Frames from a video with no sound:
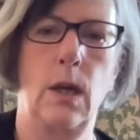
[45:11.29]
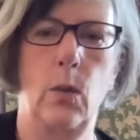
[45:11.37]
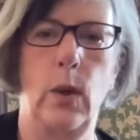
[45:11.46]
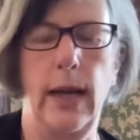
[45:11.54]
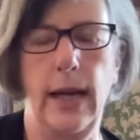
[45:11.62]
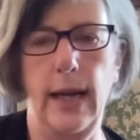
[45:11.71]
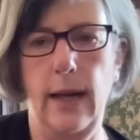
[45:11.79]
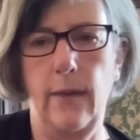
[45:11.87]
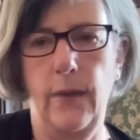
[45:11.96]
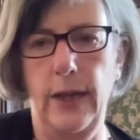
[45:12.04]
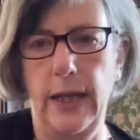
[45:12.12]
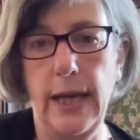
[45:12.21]
We
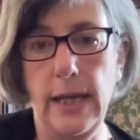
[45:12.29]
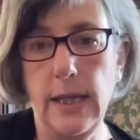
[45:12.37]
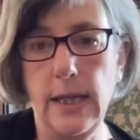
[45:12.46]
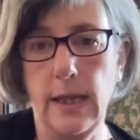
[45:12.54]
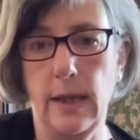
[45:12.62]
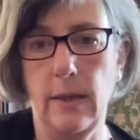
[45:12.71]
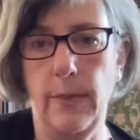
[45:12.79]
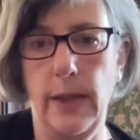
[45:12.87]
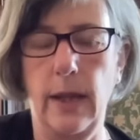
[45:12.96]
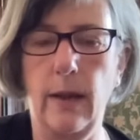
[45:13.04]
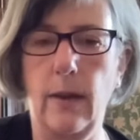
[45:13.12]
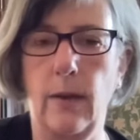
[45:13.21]
have the end at the
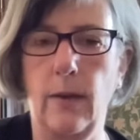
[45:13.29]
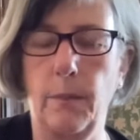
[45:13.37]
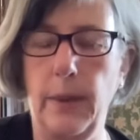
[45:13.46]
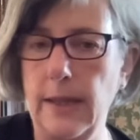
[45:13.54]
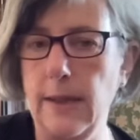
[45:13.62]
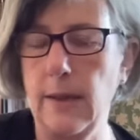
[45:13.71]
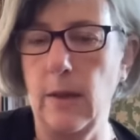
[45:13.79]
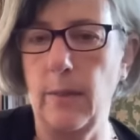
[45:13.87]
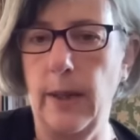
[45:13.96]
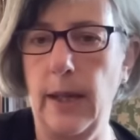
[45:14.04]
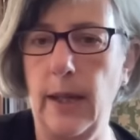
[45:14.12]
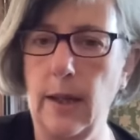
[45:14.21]
base of the
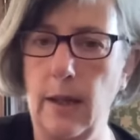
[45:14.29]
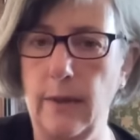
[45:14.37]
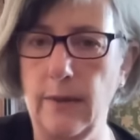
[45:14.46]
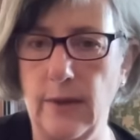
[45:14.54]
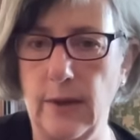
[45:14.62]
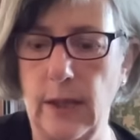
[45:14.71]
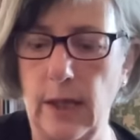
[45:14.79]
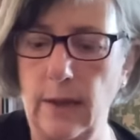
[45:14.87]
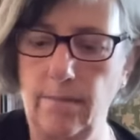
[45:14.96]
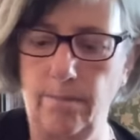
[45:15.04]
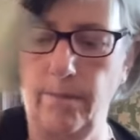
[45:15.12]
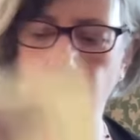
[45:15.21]
pack. As I said,